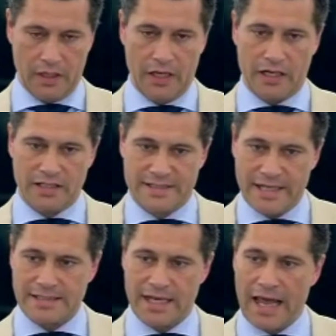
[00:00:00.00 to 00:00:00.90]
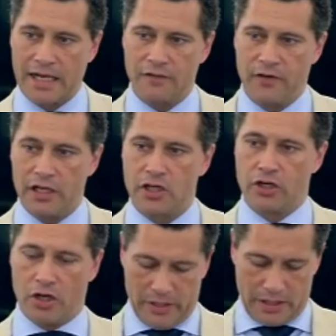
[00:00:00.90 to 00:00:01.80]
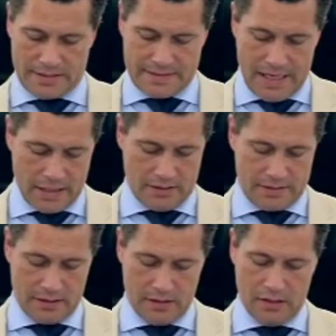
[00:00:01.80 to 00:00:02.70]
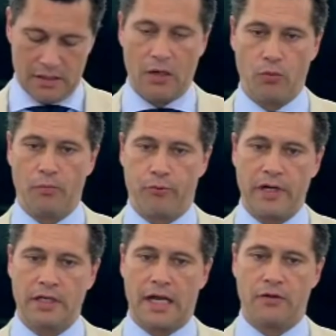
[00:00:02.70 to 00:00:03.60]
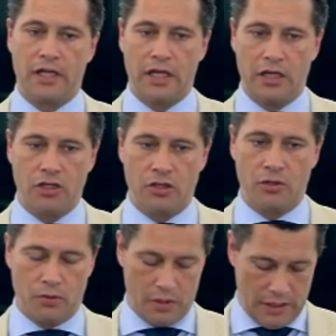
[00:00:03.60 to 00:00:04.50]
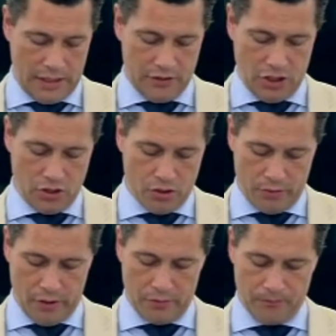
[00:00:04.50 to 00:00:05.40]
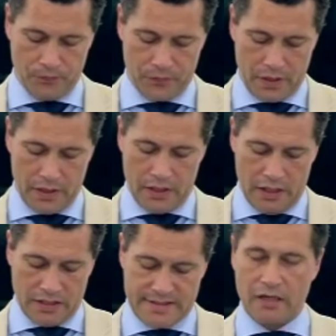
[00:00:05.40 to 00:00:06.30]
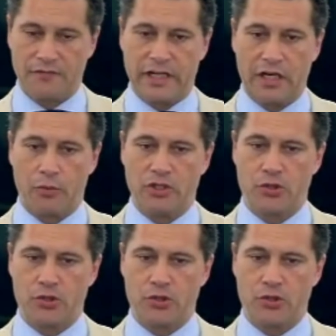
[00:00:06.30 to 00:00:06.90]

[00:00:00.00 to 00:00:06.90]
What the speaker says: It is this lack of economic sense that will bring down the EU and the euro. Instead of dealing with